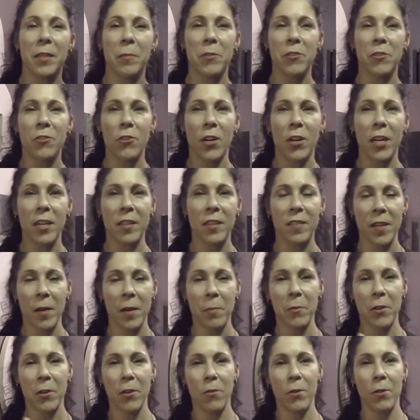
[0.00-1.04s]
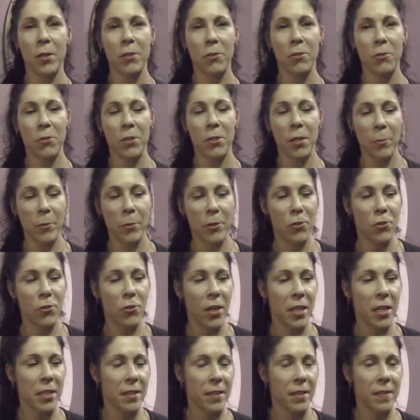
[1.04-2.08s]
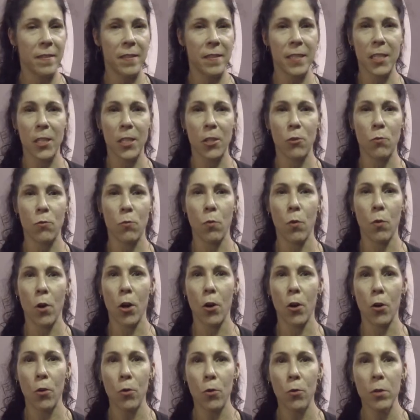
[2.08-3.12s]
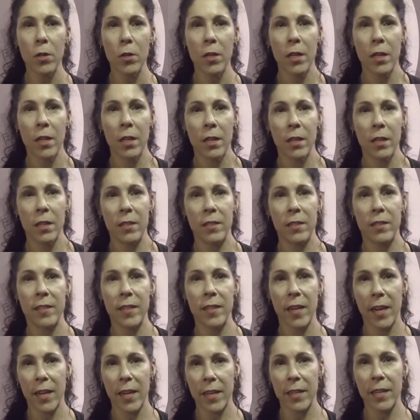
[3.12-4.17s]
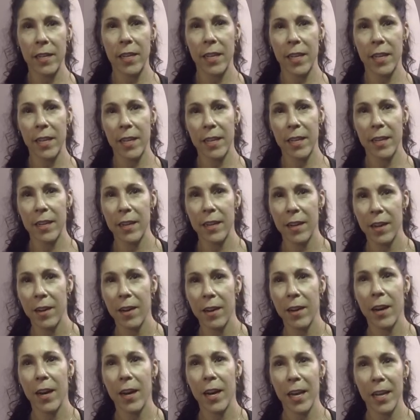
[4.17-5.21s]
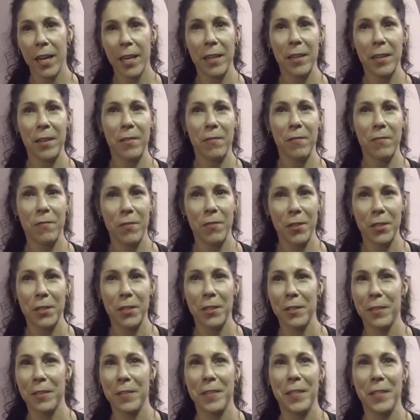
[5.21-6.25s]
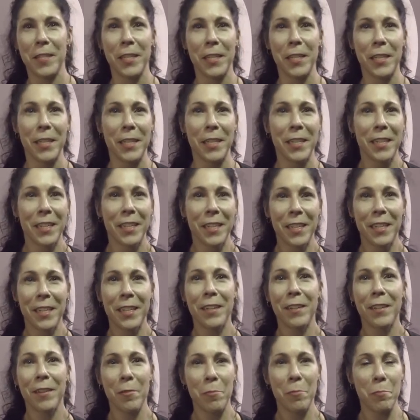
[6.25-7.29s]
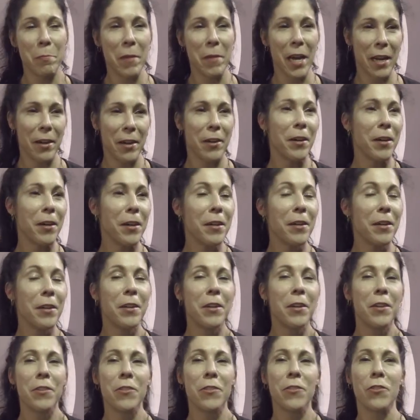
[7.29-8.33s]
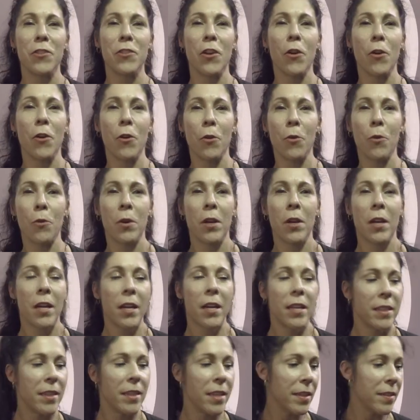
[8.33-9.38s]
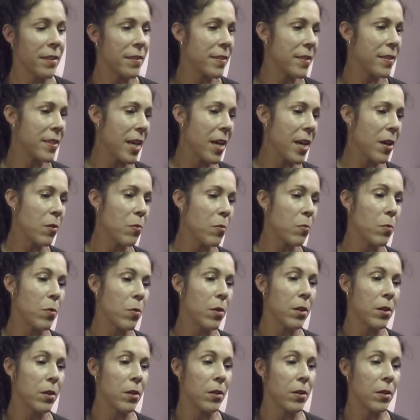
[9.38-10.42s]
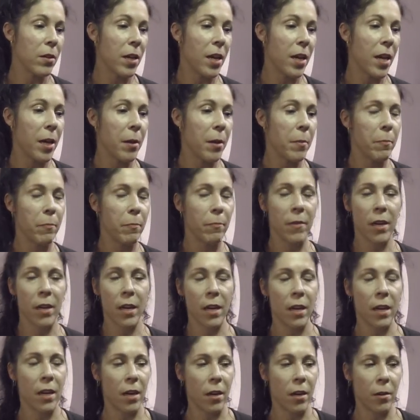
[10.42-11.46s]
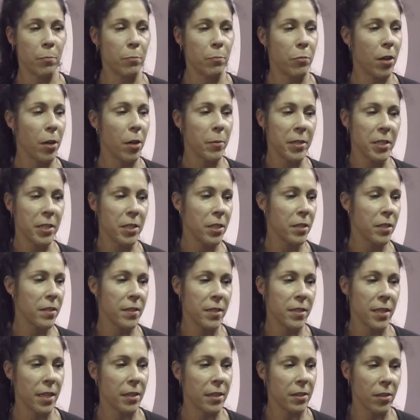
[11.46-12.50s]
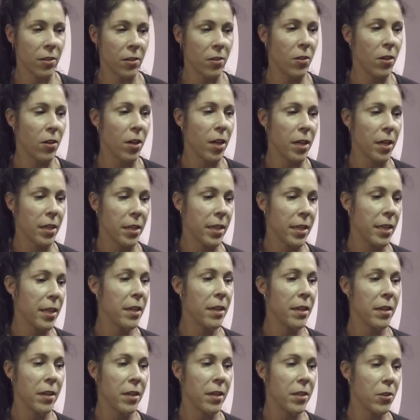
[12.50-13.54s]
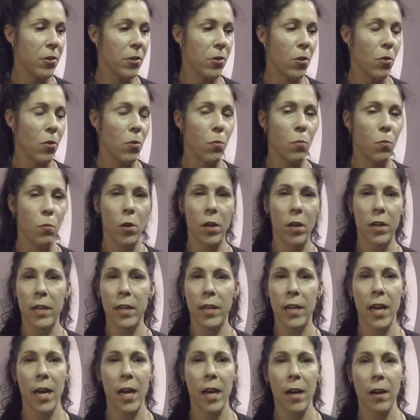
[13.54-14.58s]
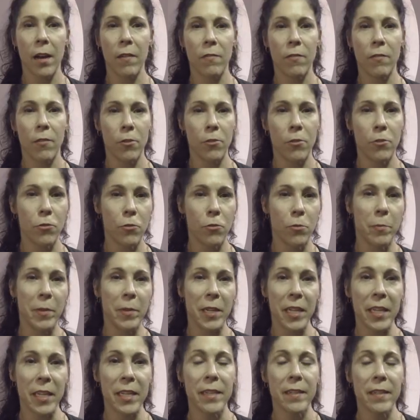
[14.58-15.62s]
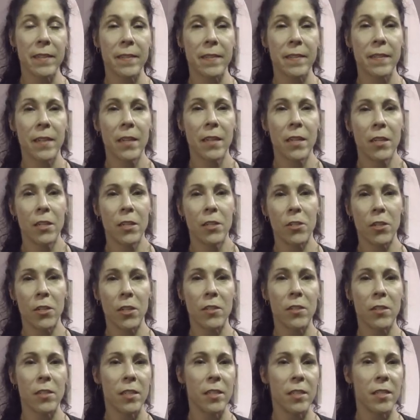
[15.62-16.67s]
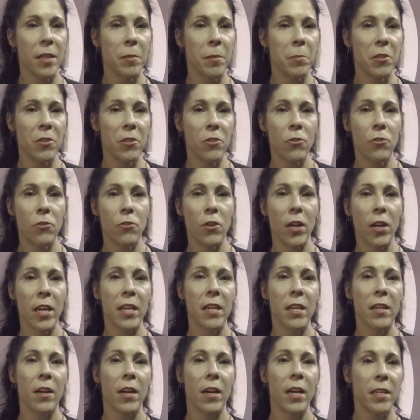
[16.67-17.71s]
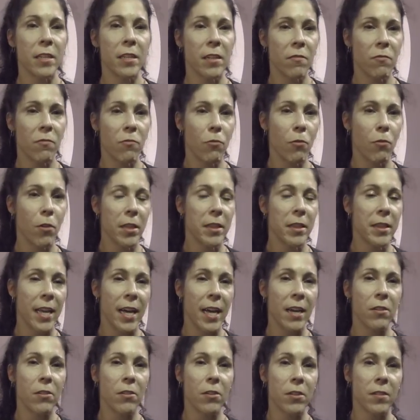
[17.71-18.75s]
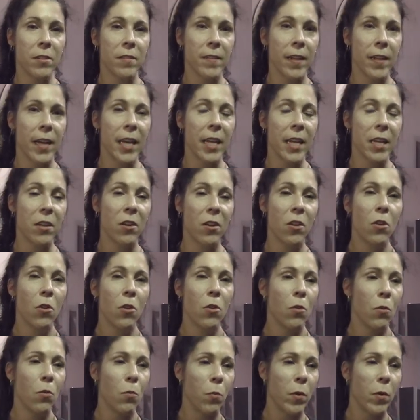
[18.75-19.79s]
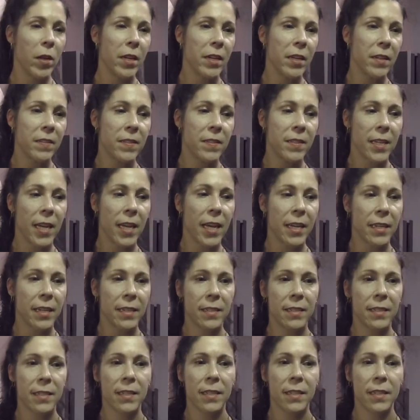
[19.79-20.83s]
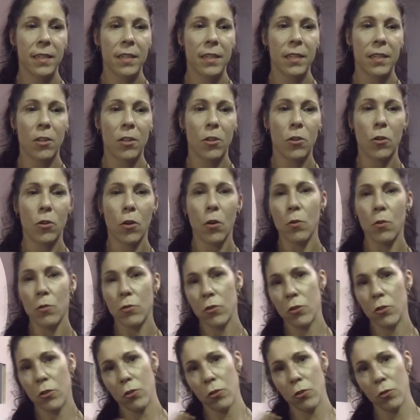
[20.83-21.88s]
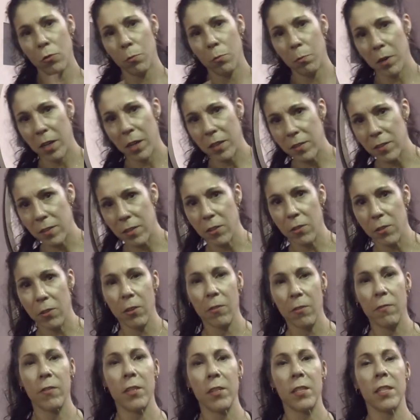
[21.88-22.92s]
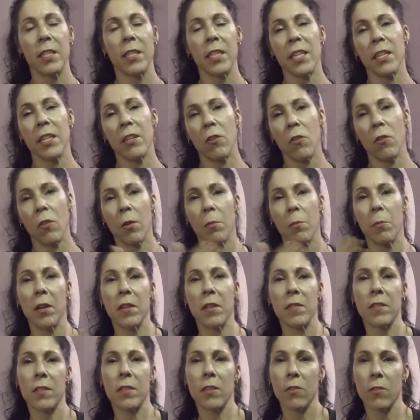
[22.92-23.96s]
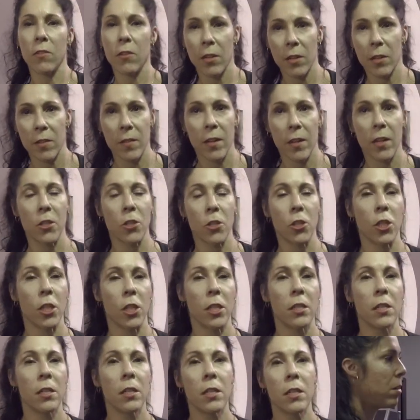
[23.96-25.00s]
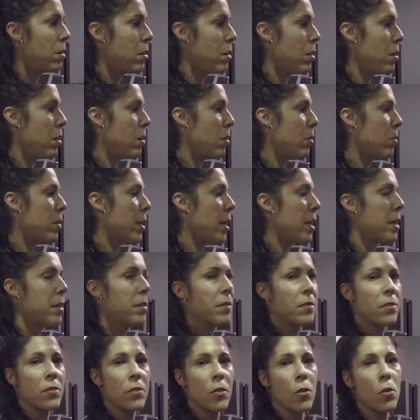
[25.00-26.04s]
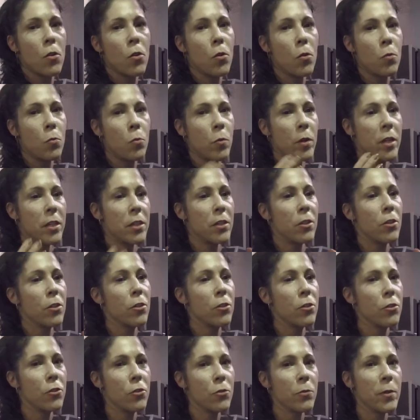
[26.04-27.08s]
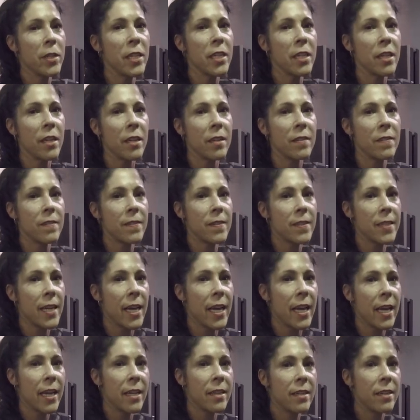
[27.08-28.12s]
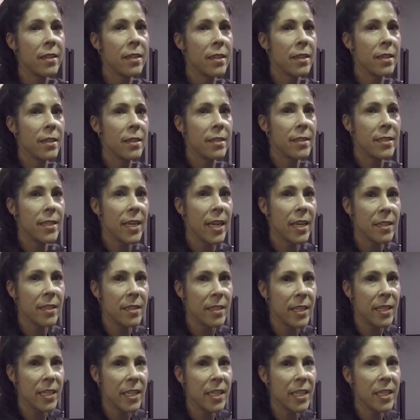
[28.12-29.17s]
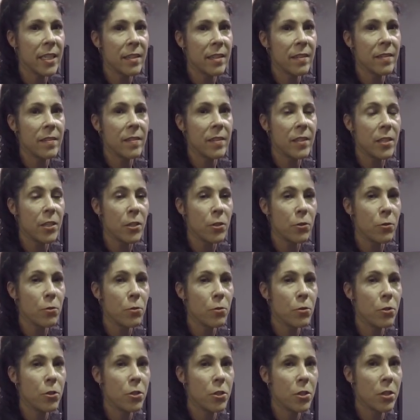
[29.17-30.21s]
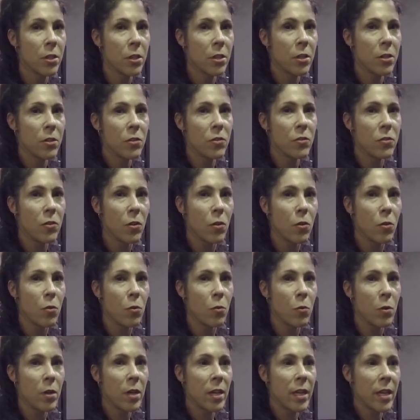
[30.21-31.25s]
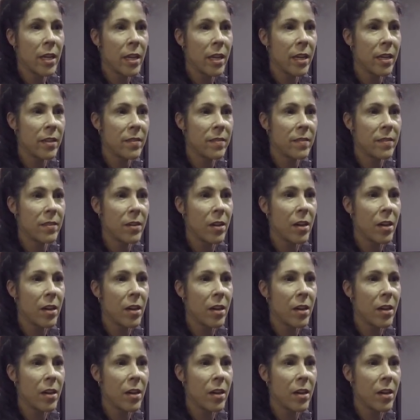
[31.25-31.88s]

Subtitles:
demonstrate is I'm going to demonstrate the seated row done in a high efficiency manner. So this set I'll probably just set the clock at 1.5 or 2 minutes, just to demonstrate kind of what that looks like when a set goes to muscular fatigue or muscular exhaustion. Okay, so when you're doing a set, technique is huge. So it's